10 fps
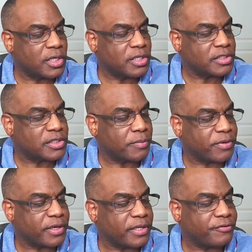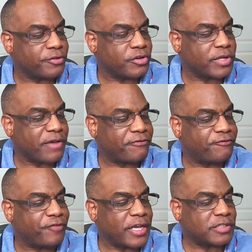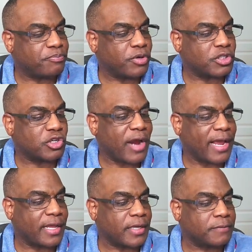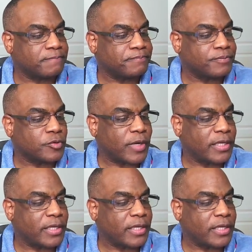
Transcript: It's the ability for you to have Facebook tracking, right?